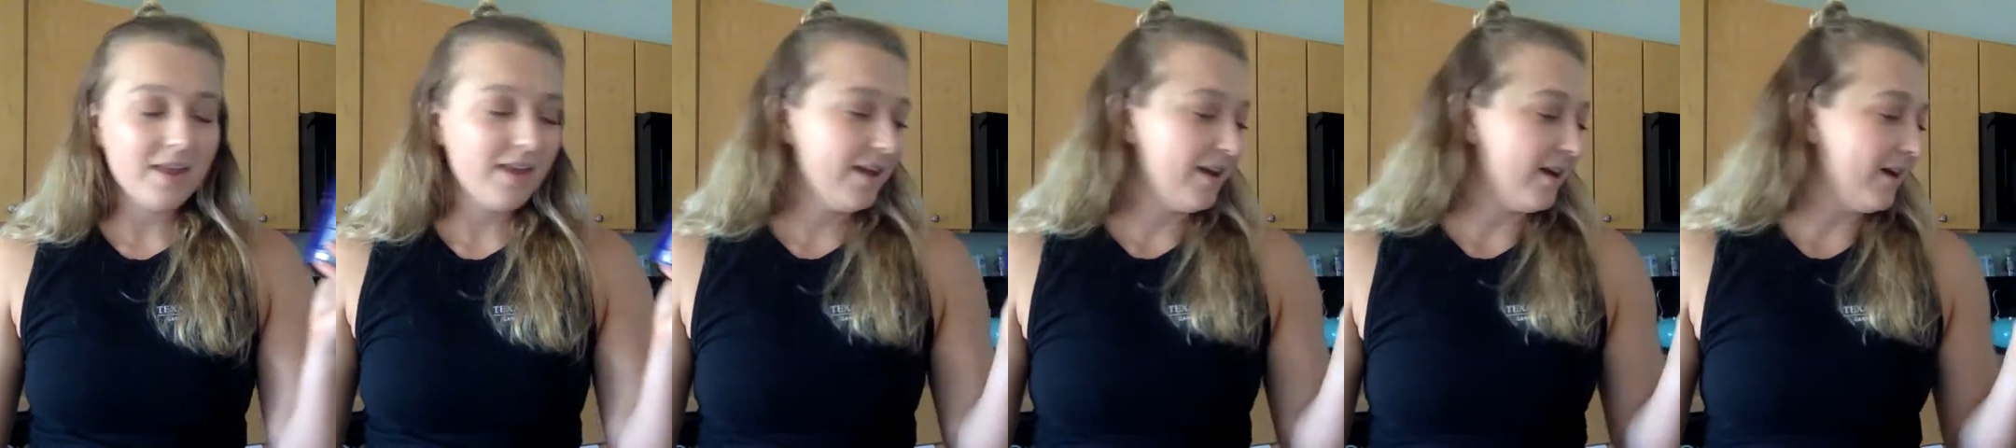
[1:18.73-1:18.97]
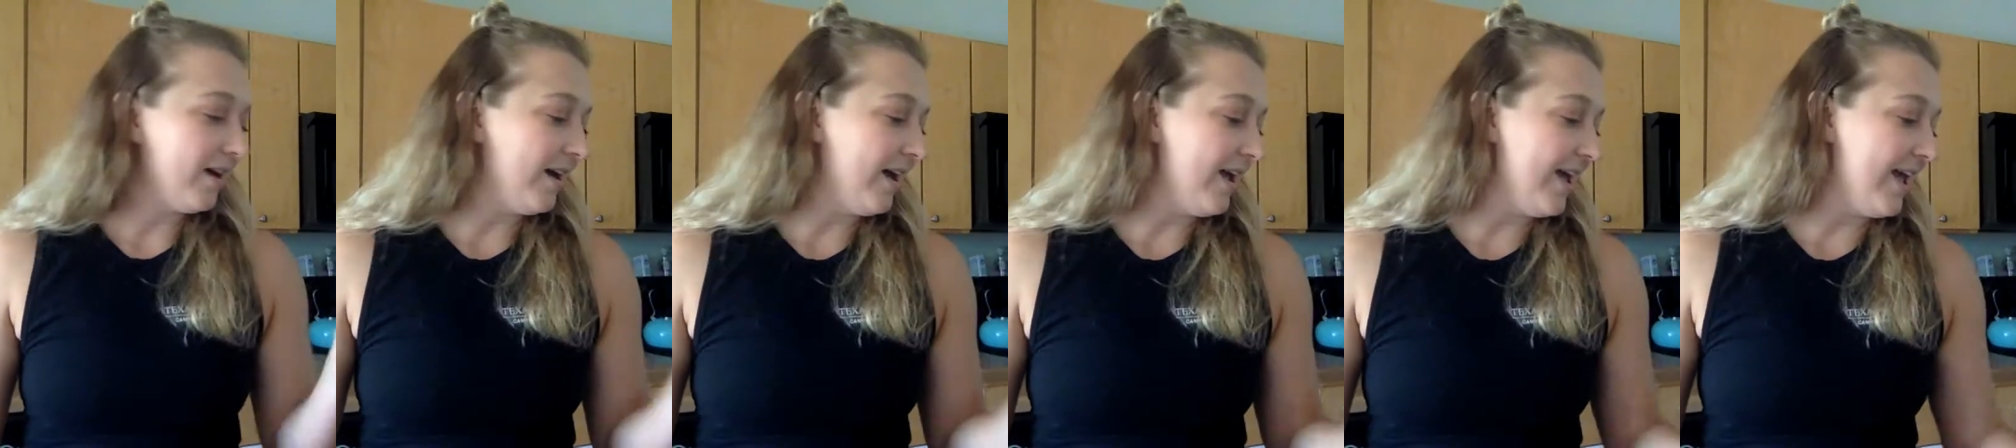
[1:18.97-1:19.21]

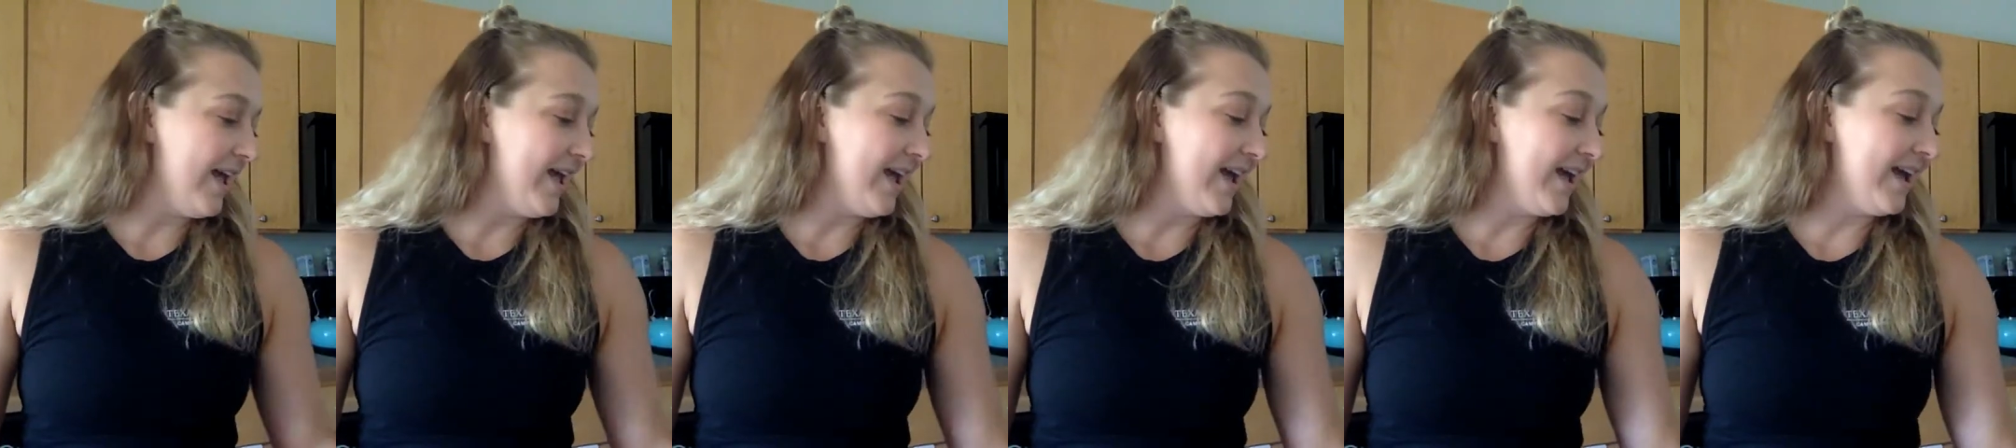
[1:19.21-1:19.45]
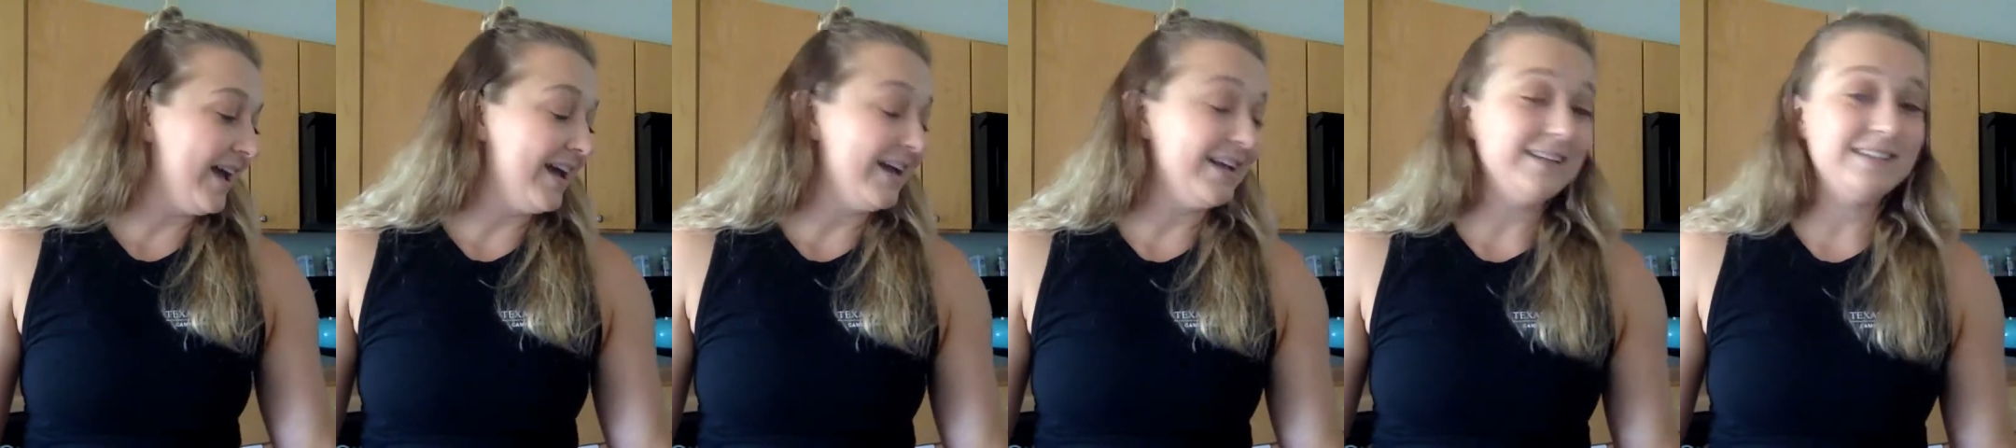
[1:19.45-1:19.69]

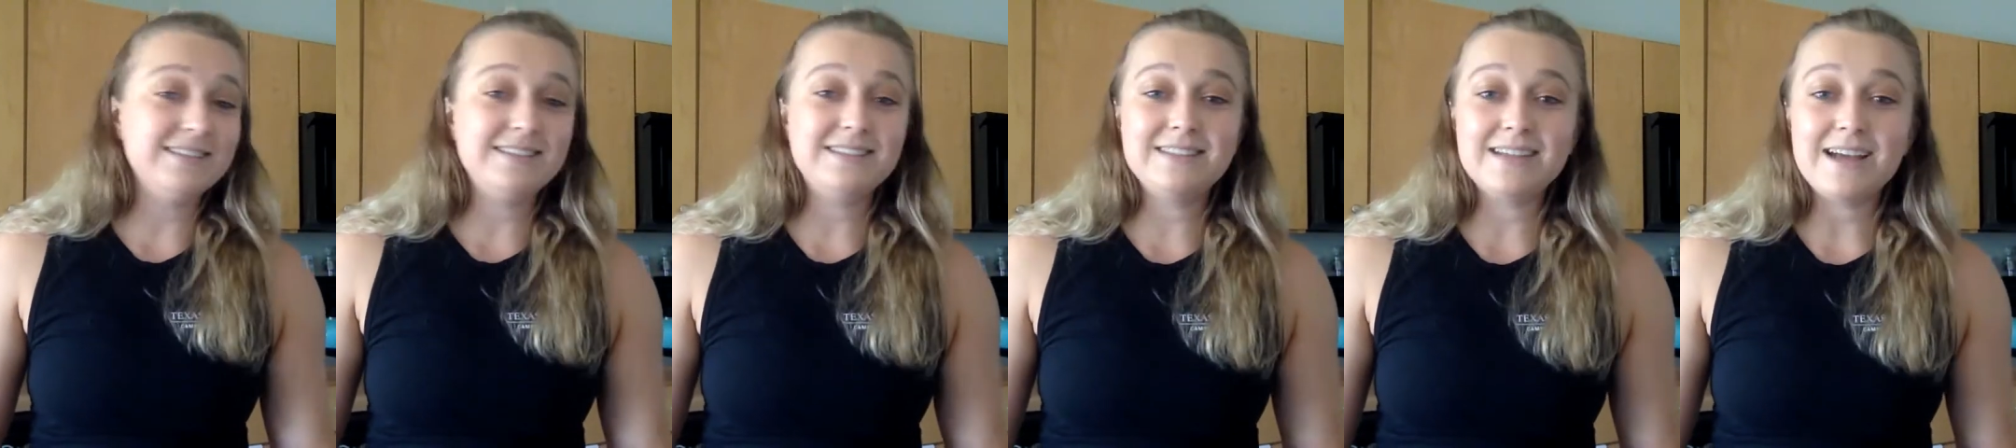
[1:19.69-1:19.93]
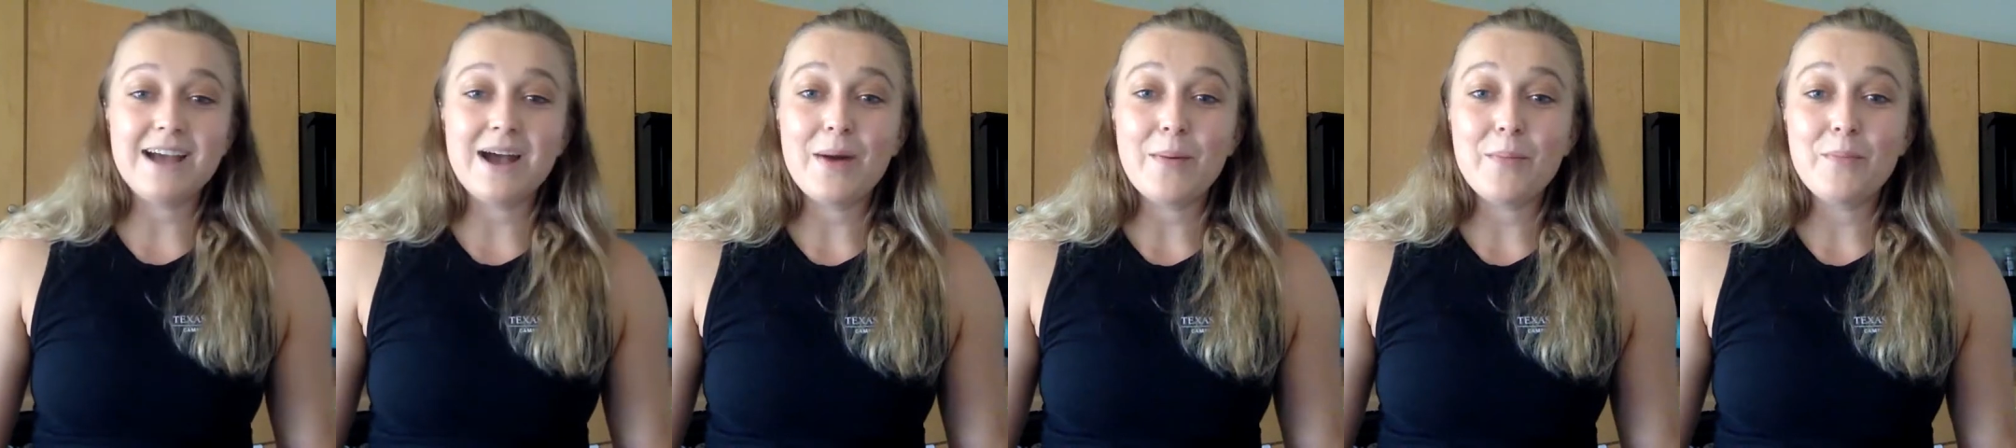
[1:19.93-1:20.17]
and
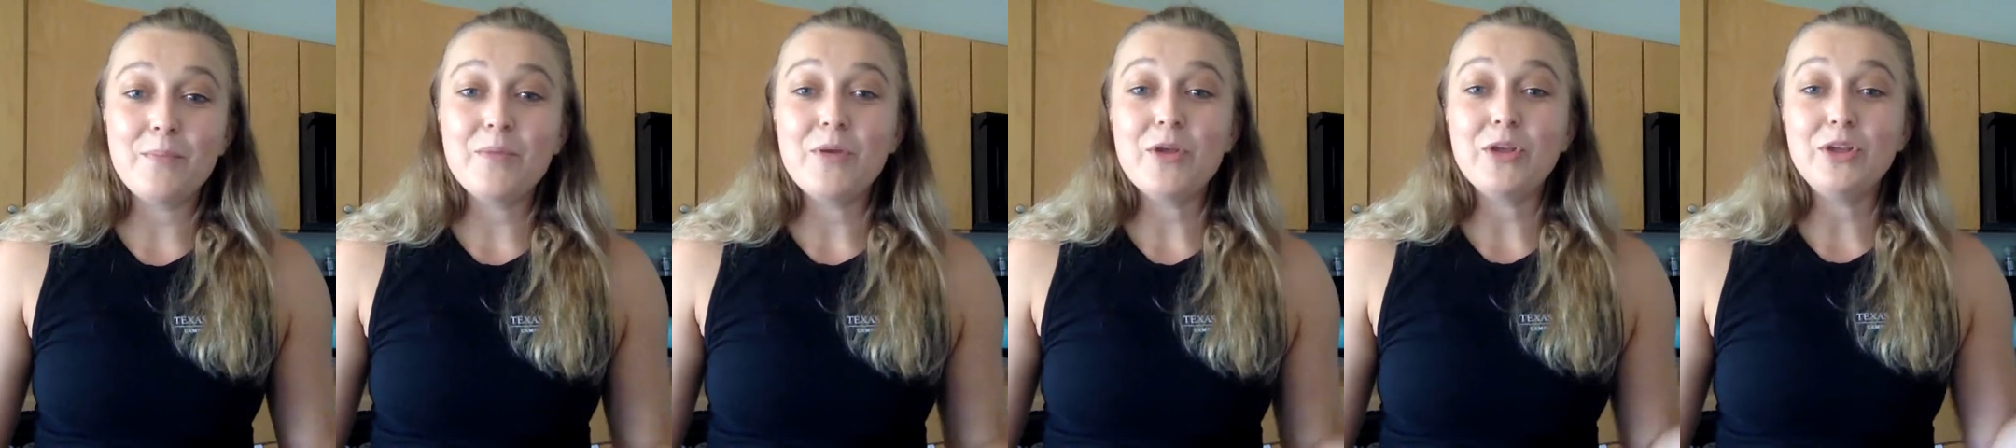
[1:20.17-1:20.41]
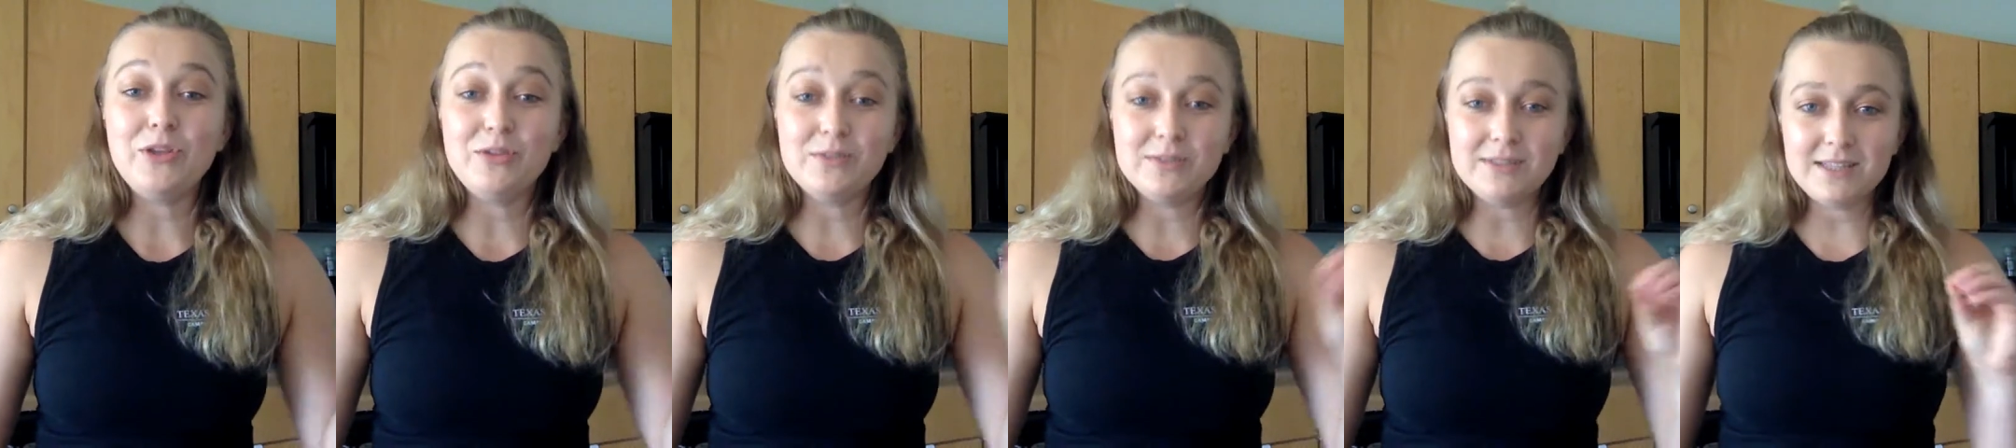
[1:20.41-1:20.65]

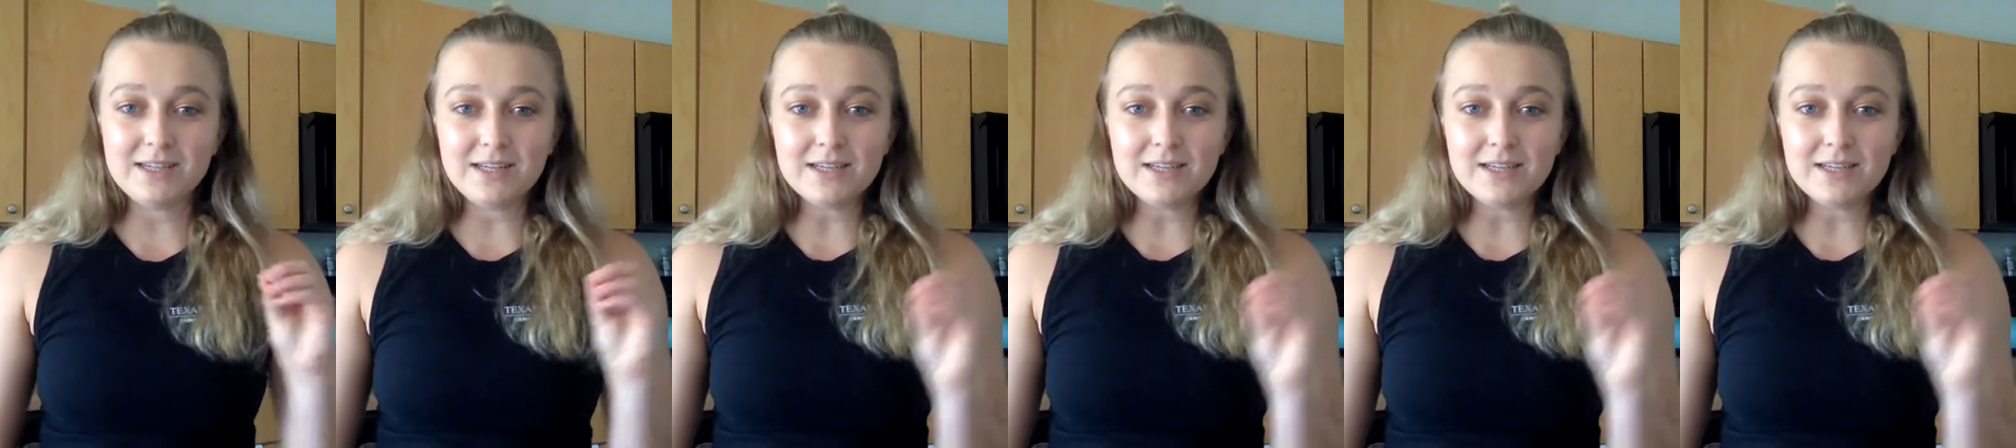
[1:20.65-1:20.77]
using it